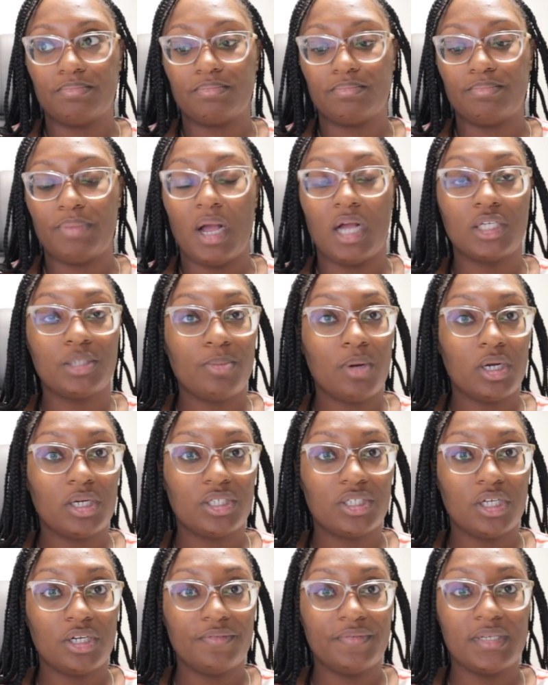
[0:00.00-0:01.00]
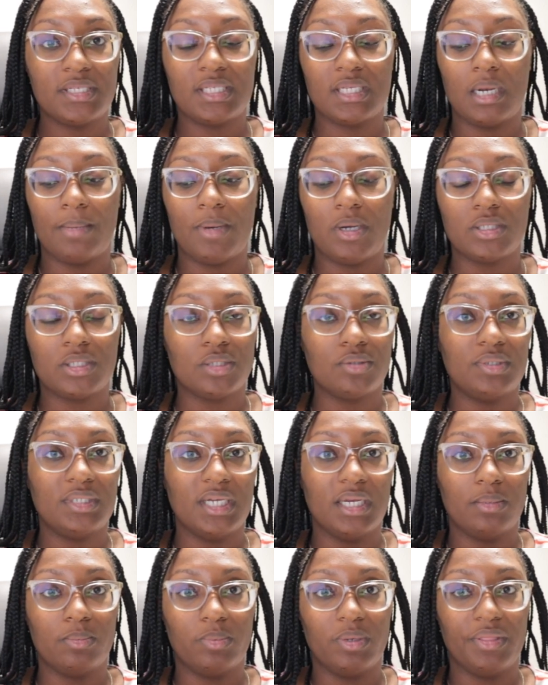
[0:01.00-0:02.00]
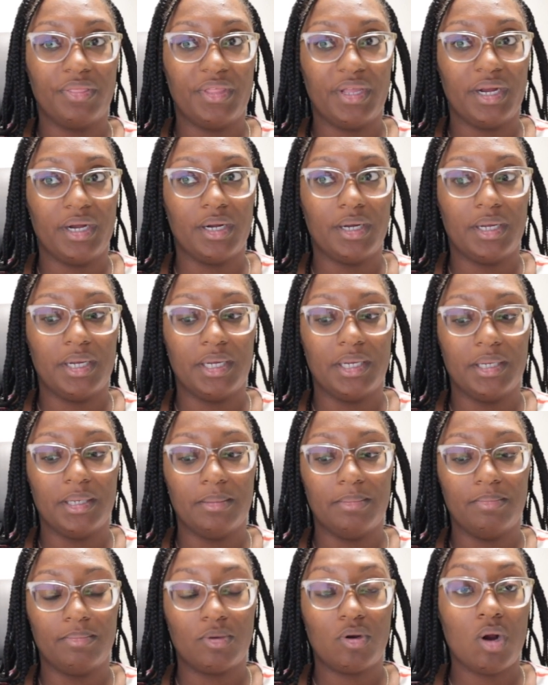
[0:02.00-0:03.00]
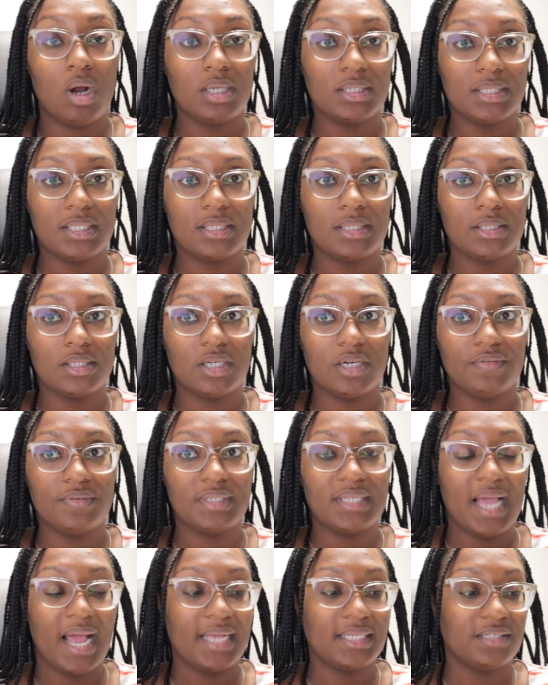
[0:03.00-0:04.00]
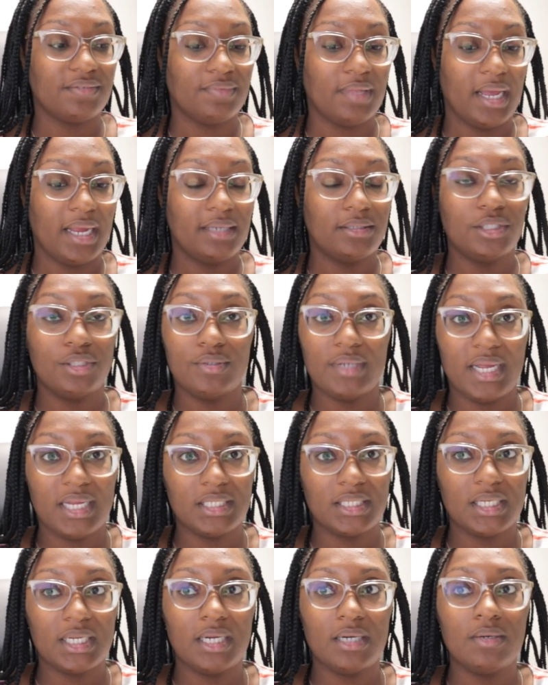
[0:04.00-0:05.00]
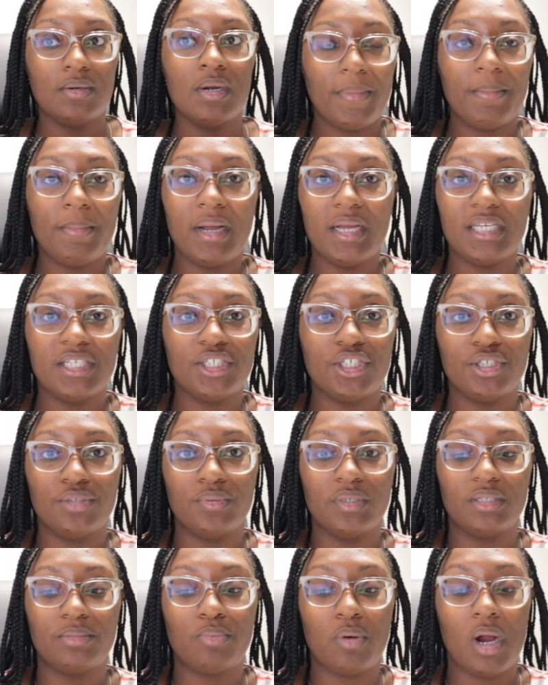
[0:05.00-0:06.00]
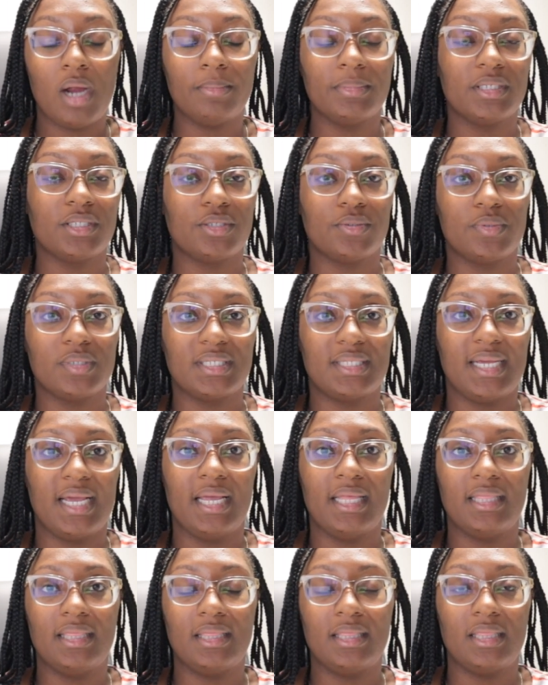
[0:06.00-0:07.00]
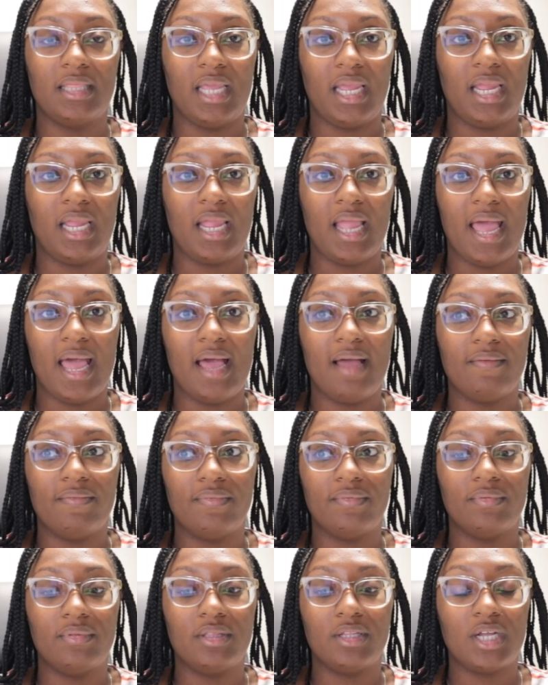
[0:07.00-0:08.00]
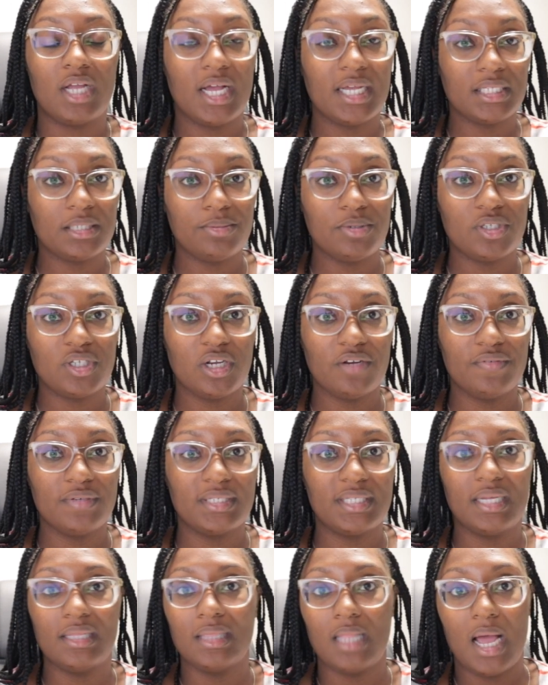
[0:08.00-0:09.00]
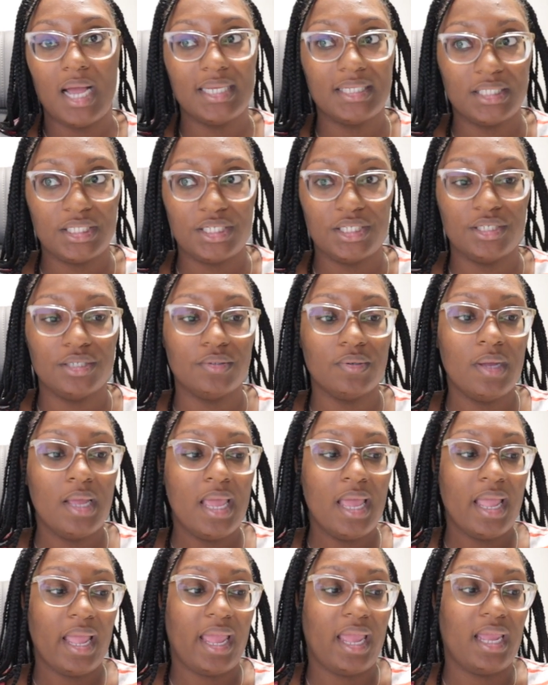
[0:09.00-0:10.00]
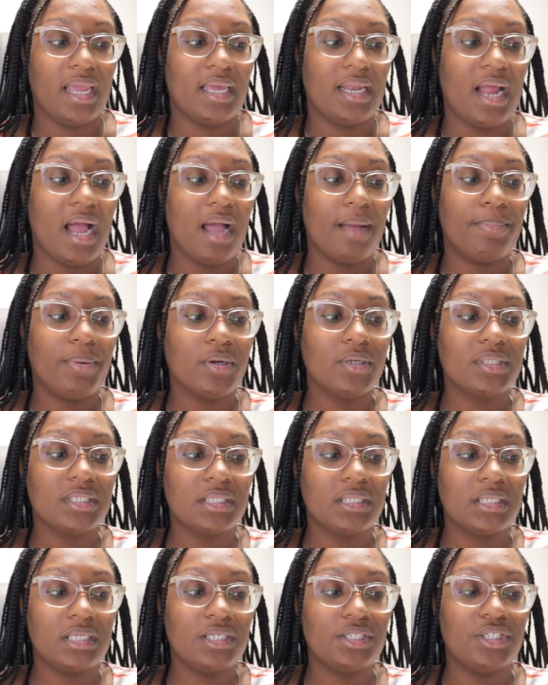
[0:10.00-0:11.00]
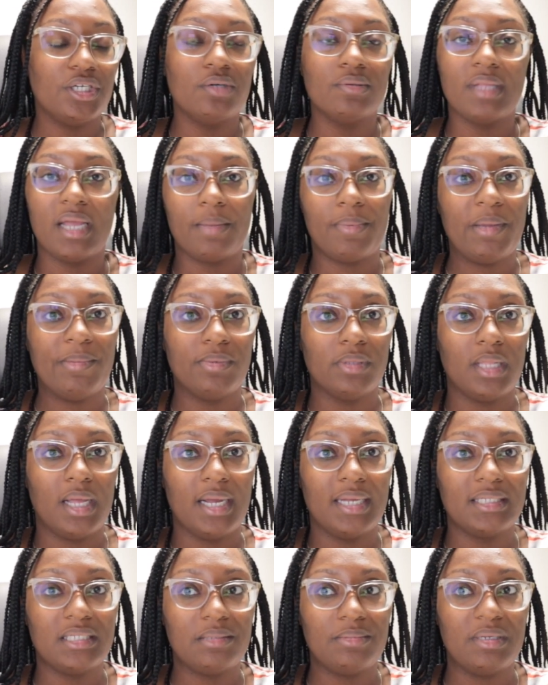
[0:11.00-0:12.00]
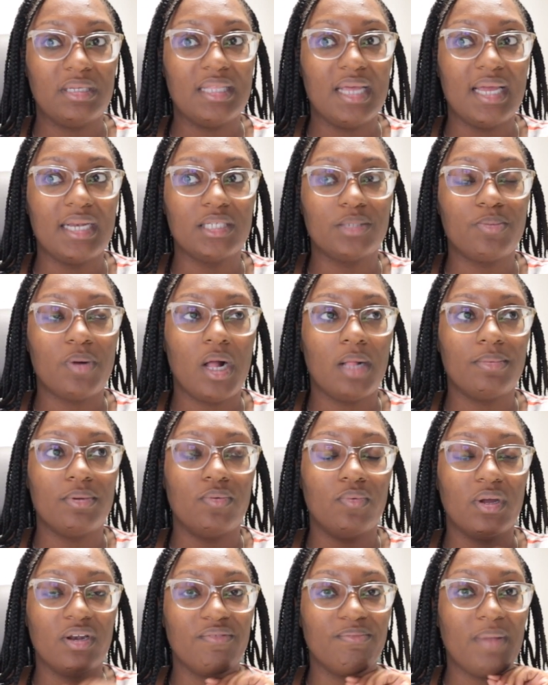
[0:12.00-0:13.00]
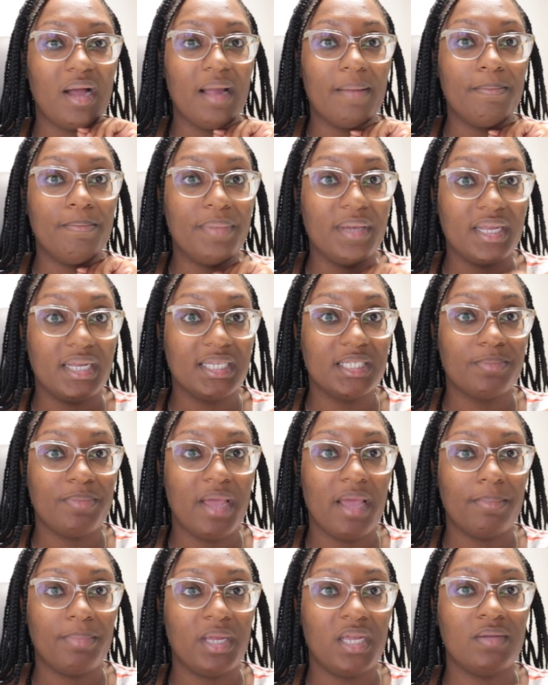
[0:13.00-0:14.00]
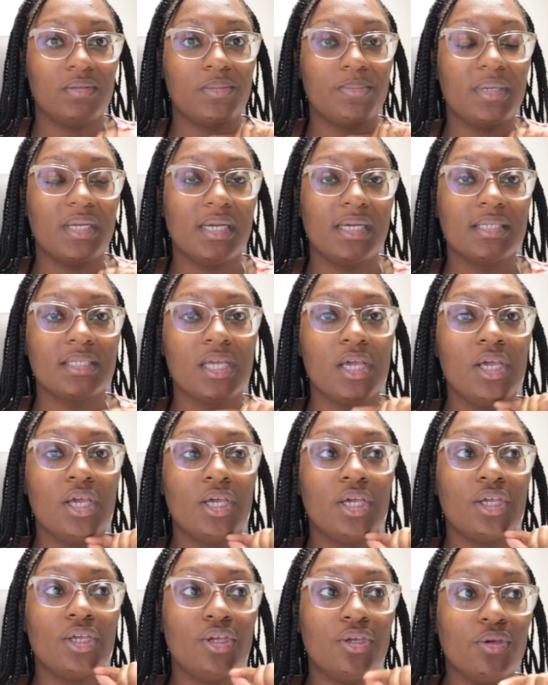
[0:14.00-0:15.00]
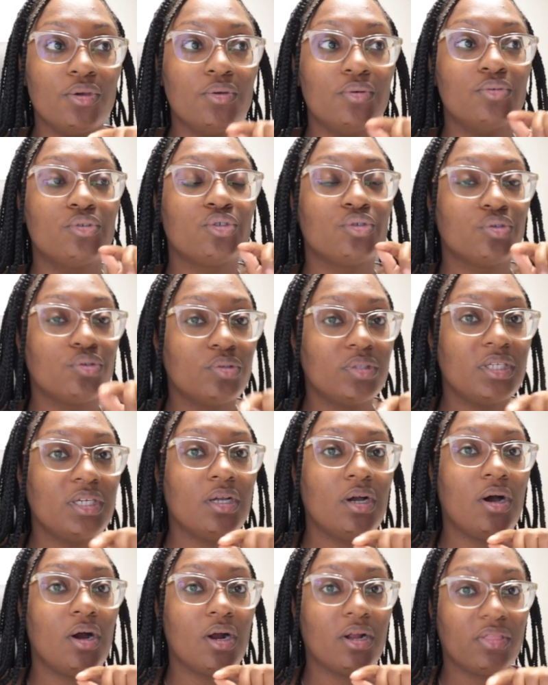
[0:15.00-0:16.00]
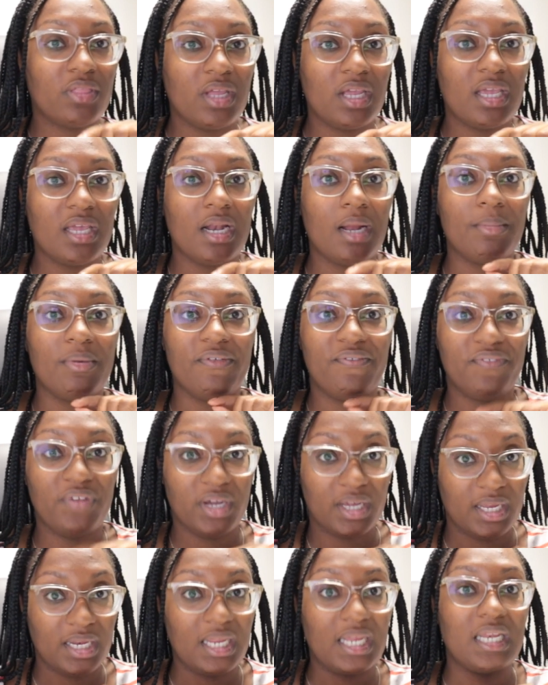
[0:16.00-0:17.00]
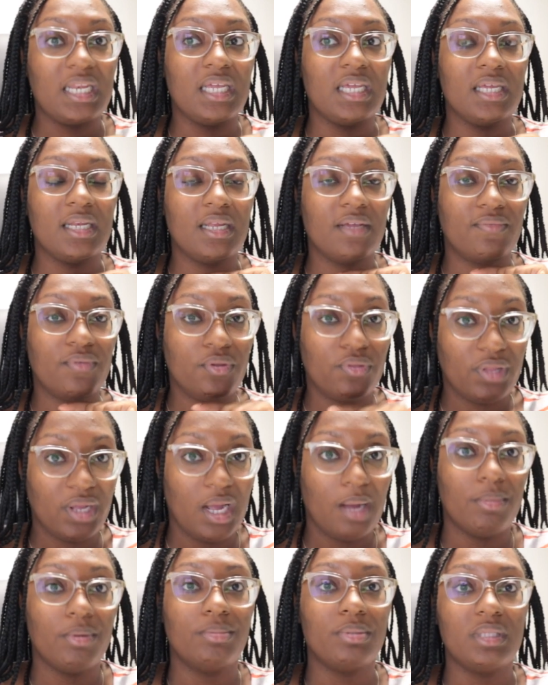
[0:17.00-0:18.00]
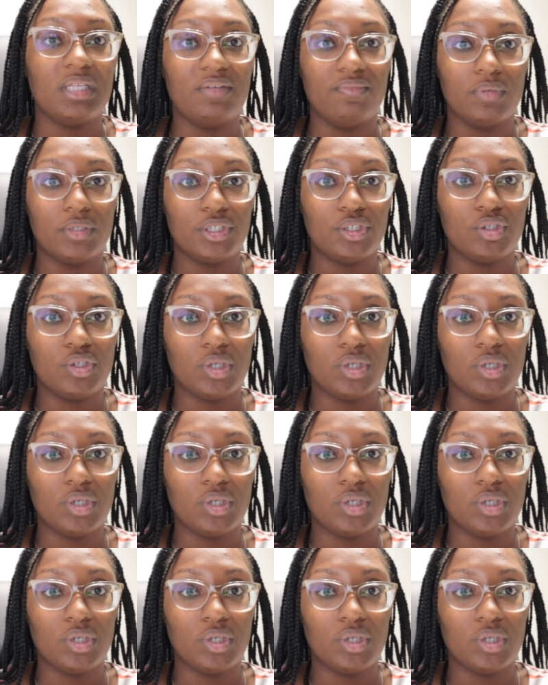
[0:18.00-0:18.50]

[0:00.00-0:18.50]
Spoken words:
Poshmark service, and I'm also done with their cross-listing service as of like 2 days ago. But my issue with Primelister was that they have customer service that lies to you, and I personally don't like people lying to me. That is probably one of my biggest pet peeves, because you truly are thinking I'm a fucking idiot if you think I'm gonna believe what you're